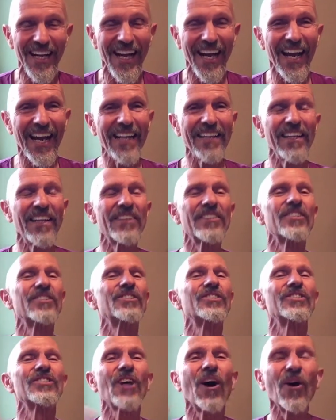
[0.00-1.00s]
And there's
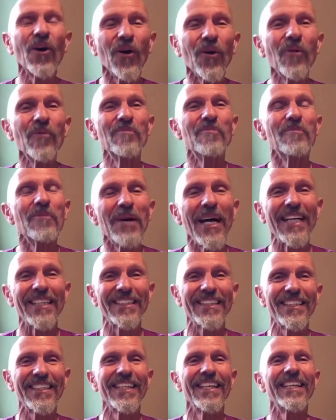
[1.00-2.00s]
so
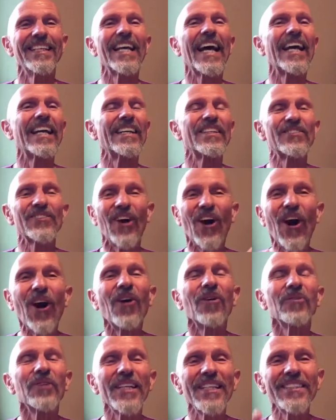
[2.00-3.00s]
much that is
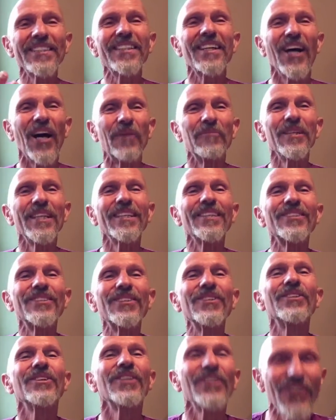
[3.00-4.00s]
always coming to
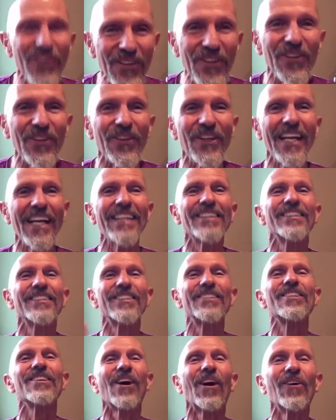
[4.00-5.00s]
you. It's
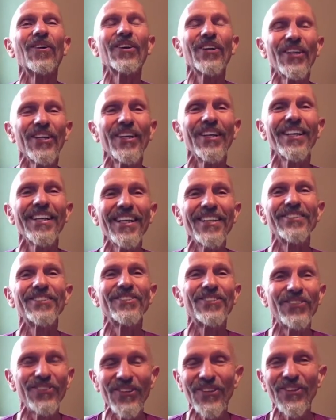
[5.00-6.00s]
so good it's
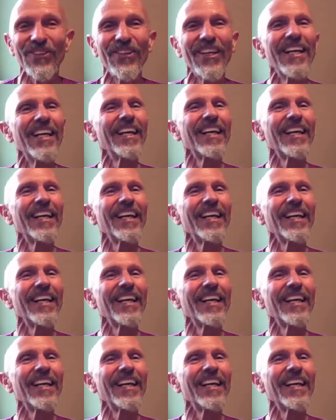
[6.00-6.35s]
true.